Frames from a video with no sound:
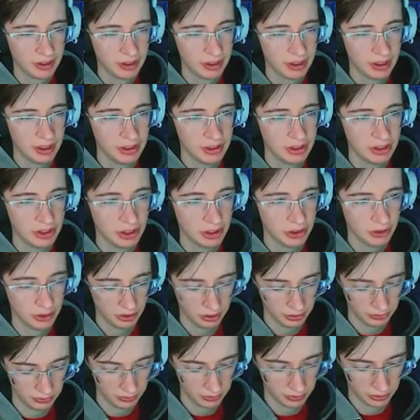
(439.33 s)
And so
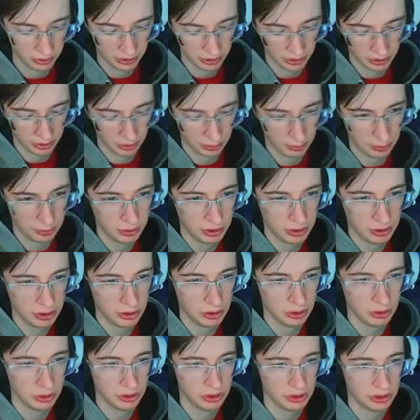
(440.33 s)
therefore I hope it
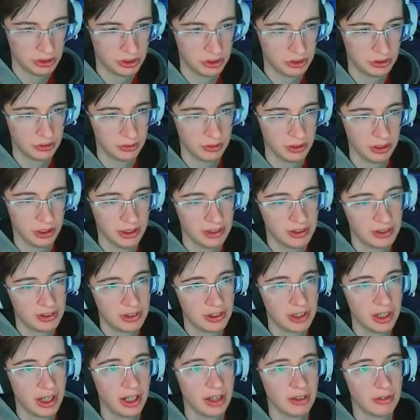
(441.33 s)
enjoys its
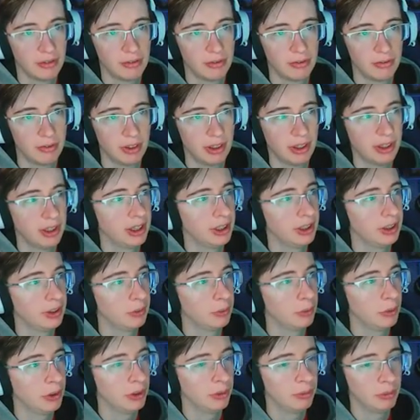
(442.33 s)
life
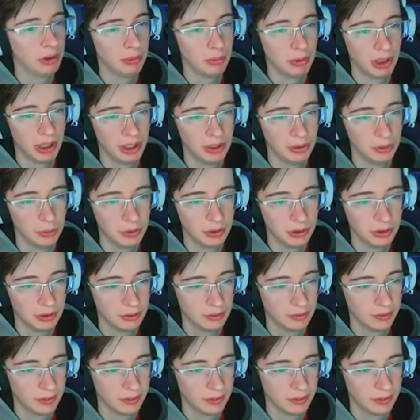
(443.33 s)
with me behind the wheel.